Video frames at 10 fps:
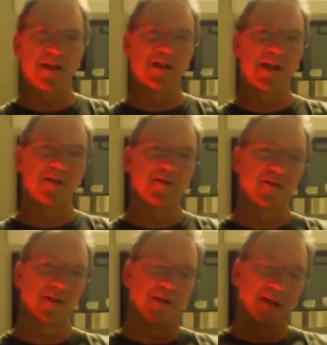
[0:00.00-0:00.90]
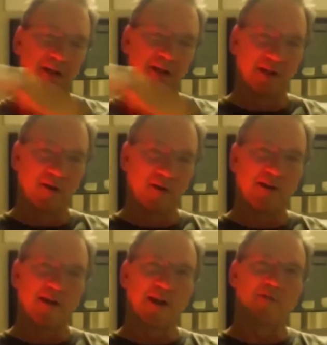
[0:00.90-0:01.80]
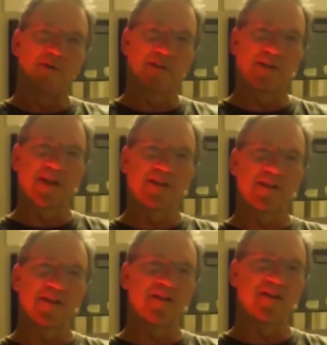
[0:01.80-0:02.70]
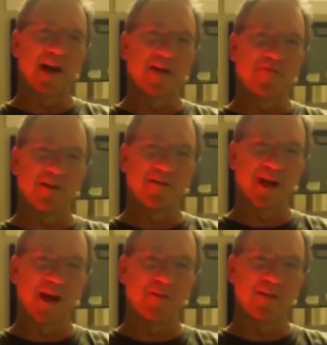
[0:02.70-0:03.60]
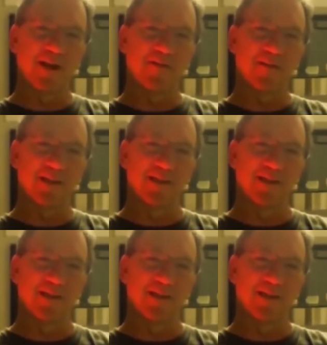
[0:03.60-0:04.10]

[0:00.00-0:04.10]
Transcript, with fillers: and then you can lower the numbers, and then see you got rid of the epidemic,